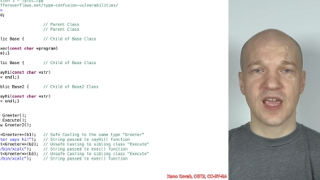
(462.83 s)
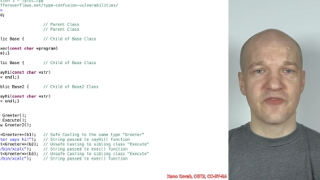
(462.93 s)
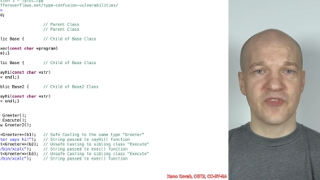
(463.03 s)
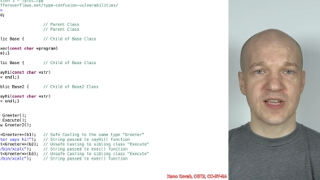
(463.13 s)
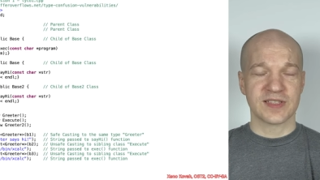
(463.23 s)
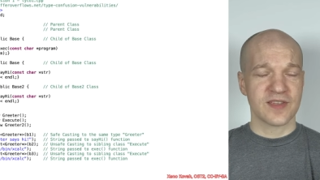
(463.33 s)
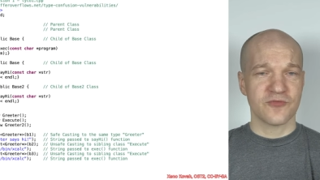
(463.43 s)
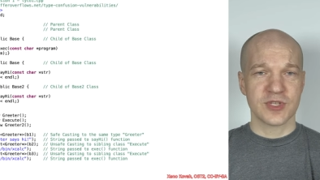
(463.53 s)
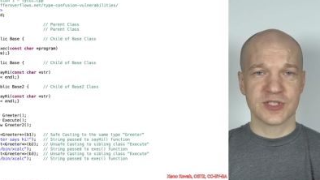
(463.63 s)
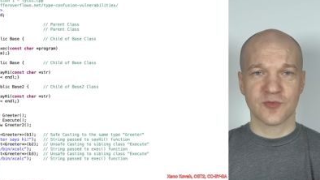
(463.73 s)
And finally,
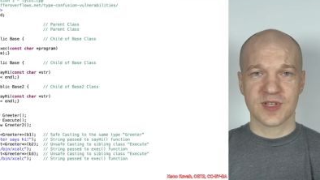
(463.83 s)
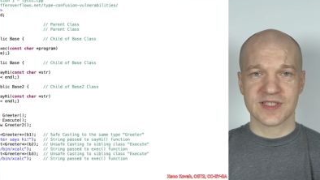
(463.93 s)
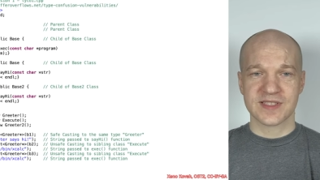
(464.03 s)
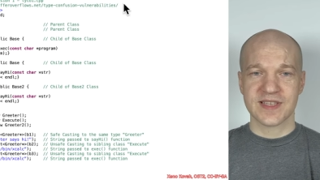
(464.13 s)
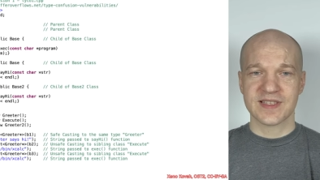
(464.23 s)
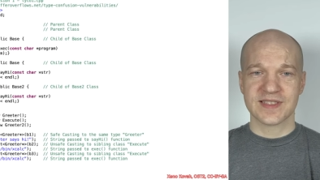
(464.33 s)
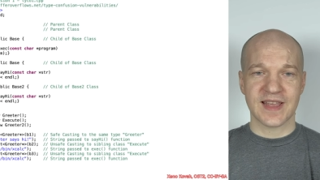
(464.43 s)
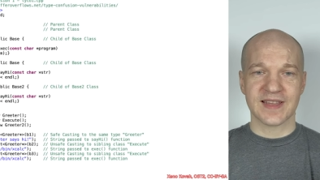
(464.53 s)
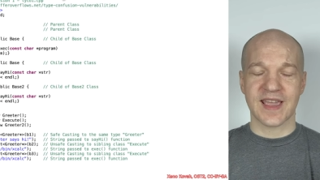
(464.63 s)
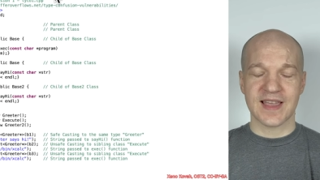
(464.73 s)
if we just want to see
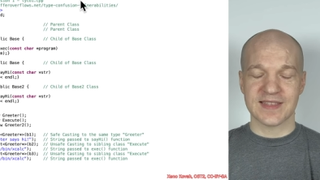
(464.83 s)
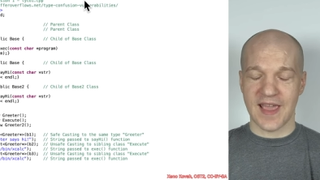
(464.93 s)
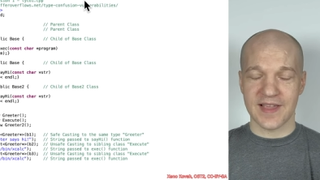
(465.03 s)
static cast